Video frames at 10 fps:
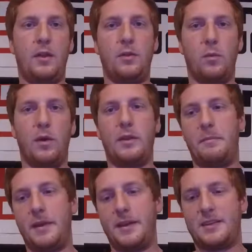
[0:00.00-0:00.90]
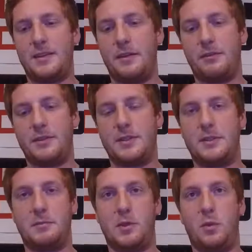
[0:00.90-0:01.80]
One of the biggest differences
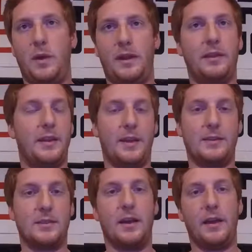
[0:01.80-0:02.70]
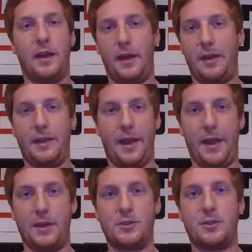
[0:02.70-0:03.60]
between the SI and the
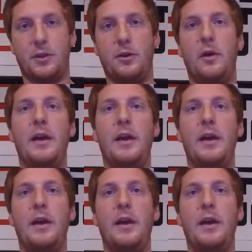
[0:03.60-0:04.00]
Hatch, though,